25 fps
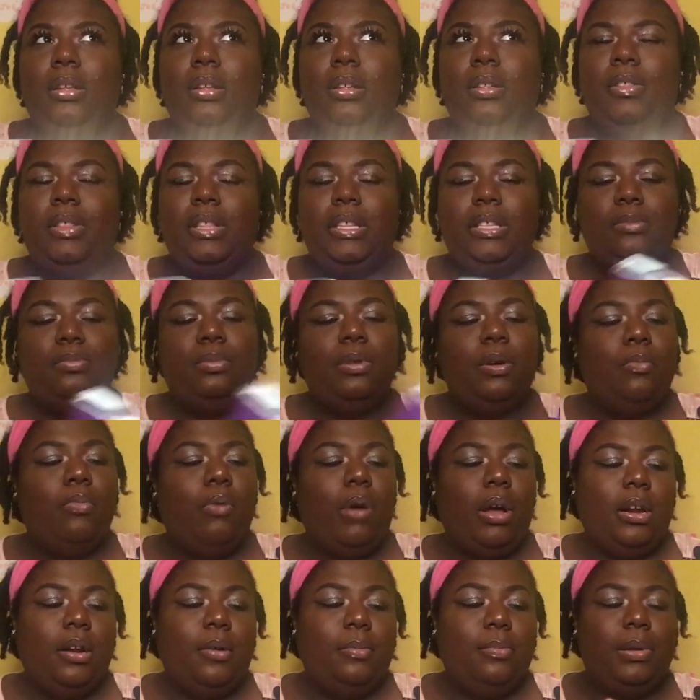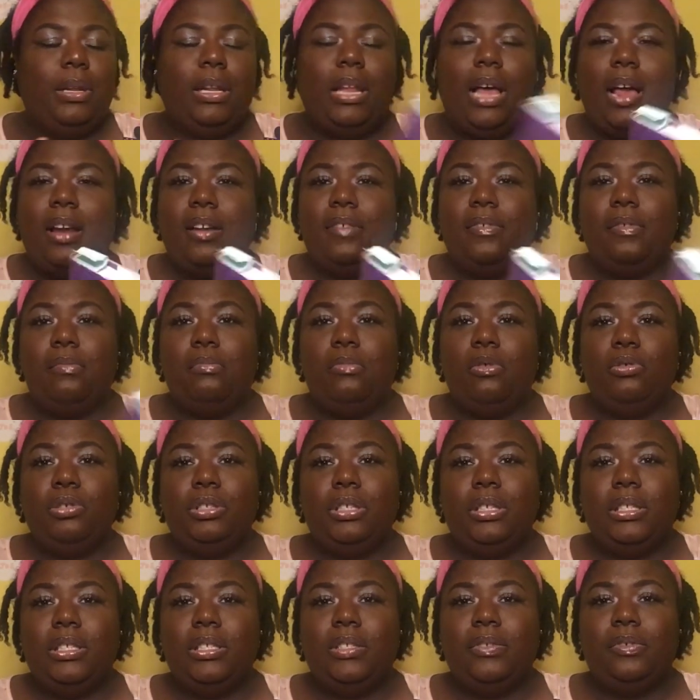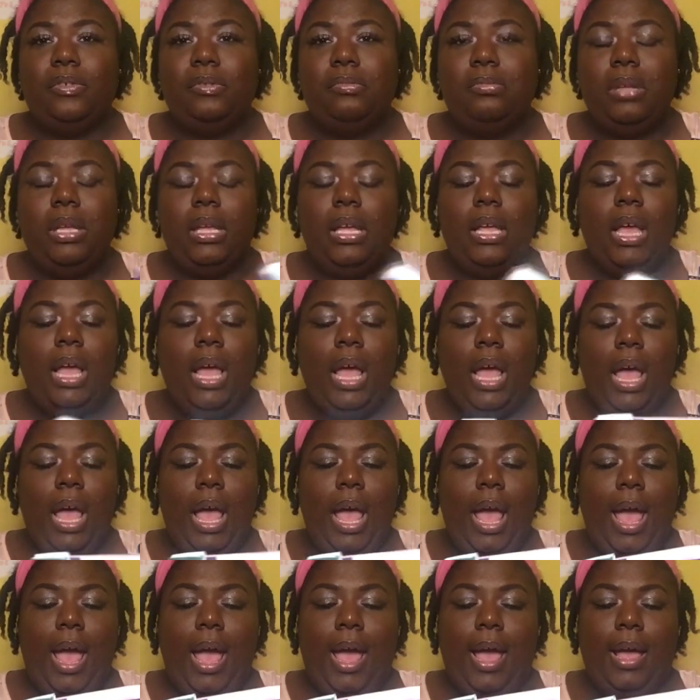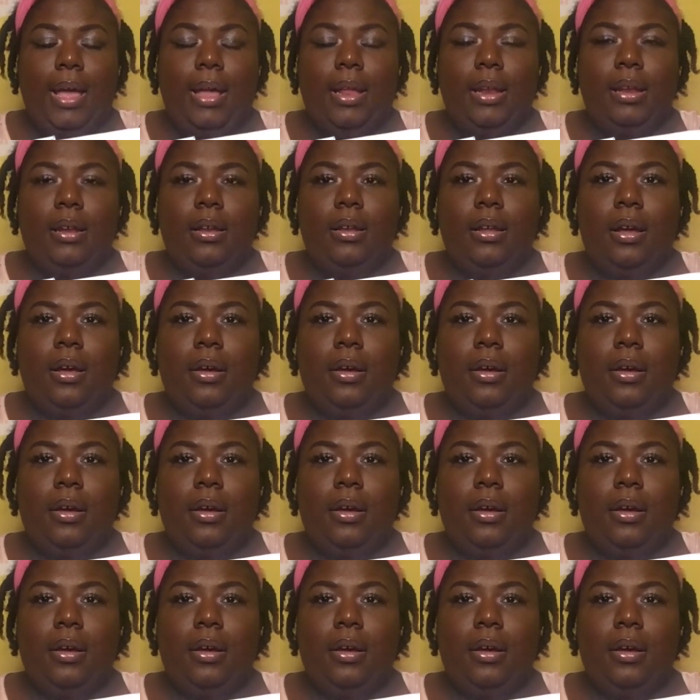This book brought up a lot of emotions for me, and